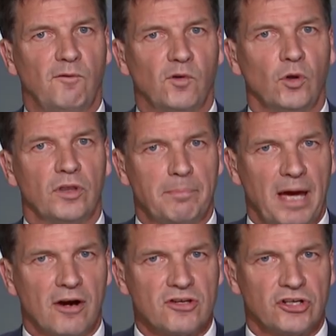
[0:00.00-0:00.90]
for the
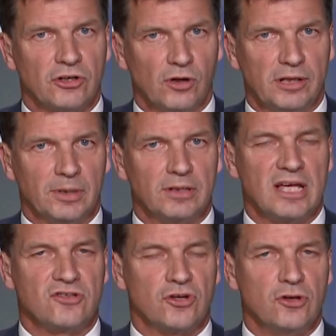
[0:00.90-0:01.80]
Paris Agreement
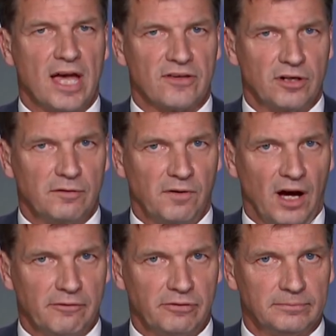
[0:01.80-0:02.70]
is
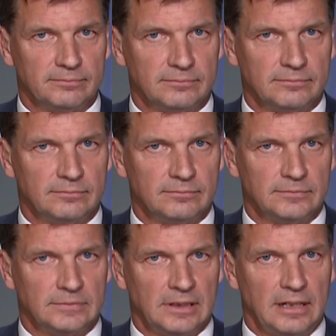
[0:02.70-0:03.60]
2005.
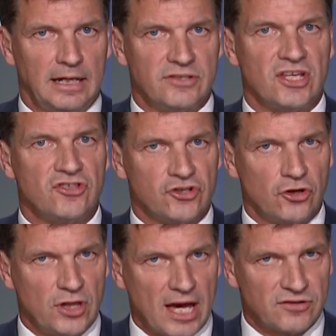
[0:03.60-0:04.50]
Since
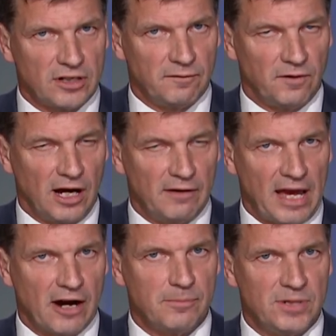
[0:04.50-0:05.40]
2005,
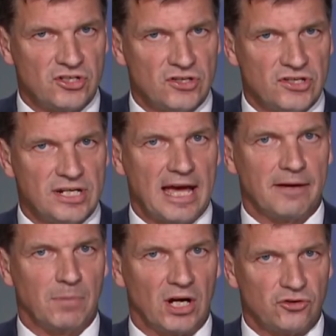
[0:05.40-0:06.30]
our emissions are
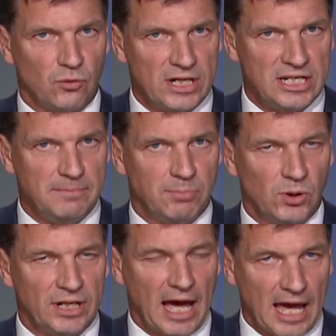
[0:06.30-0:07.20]
down by
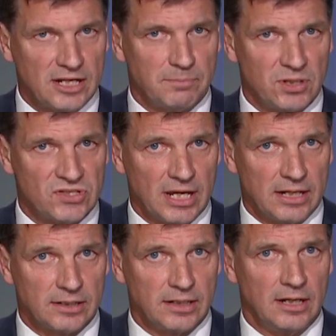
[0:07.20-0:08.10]

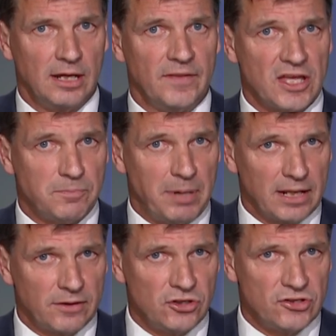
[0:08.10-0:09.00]
20.8%. That's
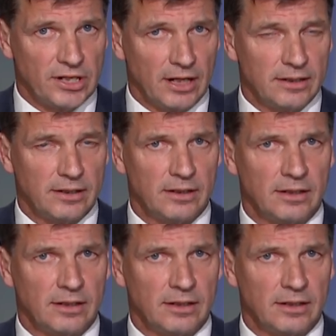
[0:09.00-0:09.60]
better than New Zealand.